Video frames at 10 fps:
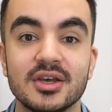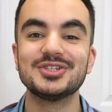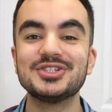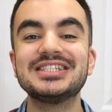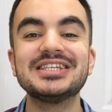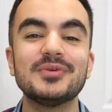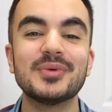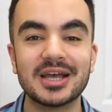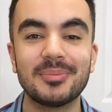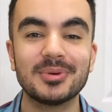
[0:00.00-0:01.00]
So just to give you
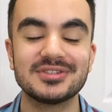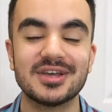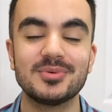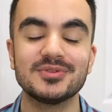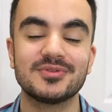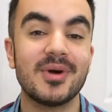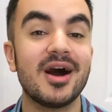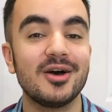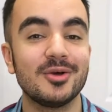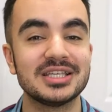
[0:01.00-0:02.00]
a couple examples from
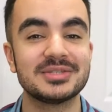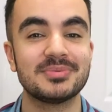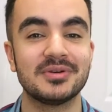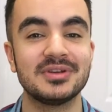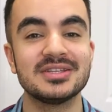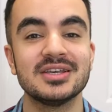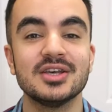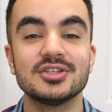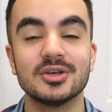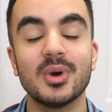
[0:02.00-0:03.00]
our own experience,
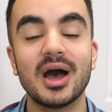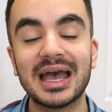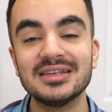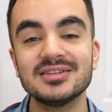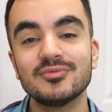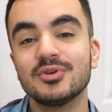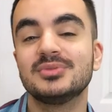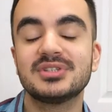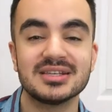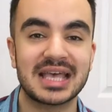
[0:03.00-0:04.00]
so as our
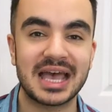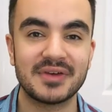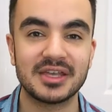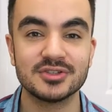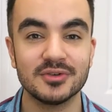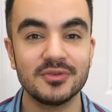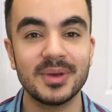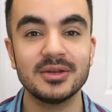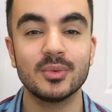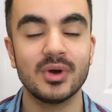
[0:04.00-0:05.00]
room does have a sofa
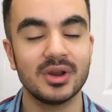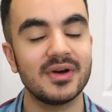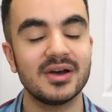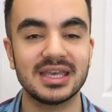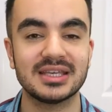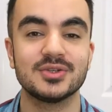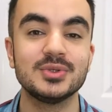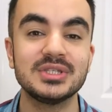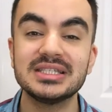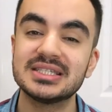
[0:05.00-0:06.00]
bed, one of our guests who
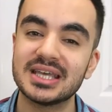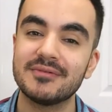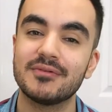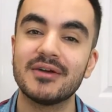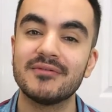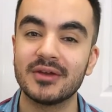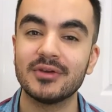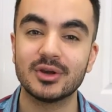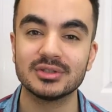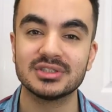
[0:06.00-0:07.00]
did stay for a very
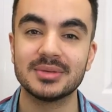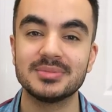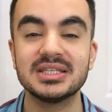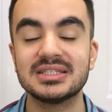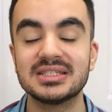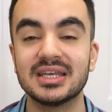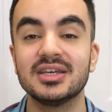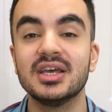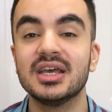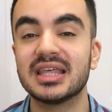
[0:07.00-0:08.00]
long time did say
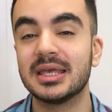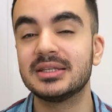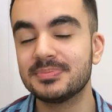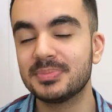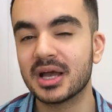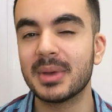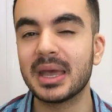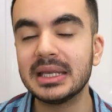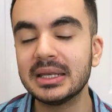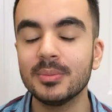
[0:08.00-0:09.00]
that it did become
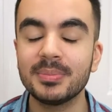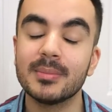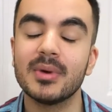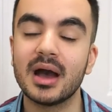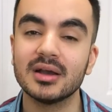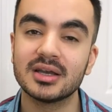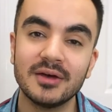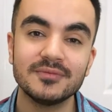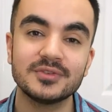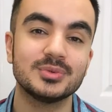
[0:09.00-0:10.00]
a little bit
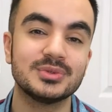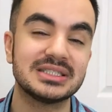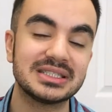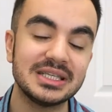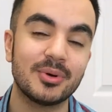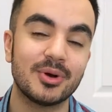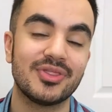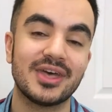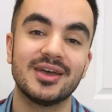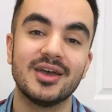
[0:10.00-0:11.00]
uncomfortable to sleep on
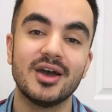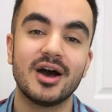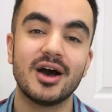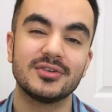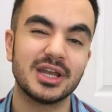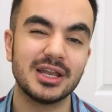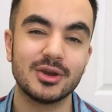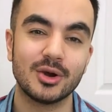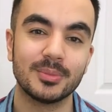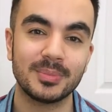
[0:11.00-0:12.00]
there after a
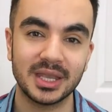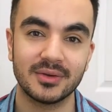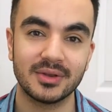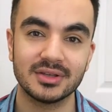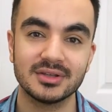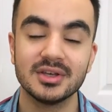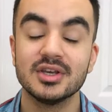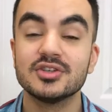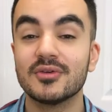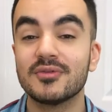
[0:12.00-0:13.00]
long period.
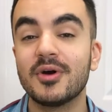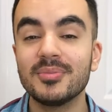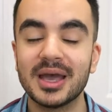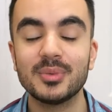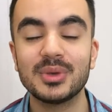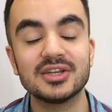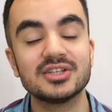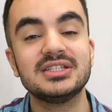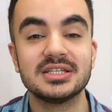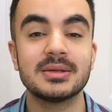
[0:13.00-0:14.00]
So from that, we
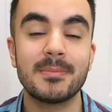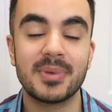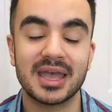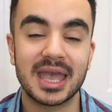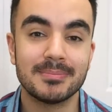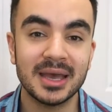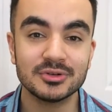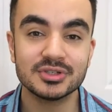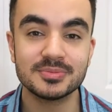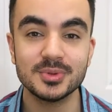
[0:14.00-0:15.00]
actually did buy a
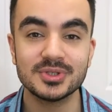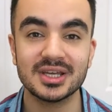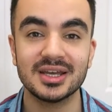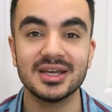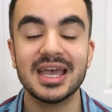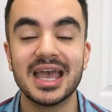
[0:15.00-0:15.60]
mattress booster.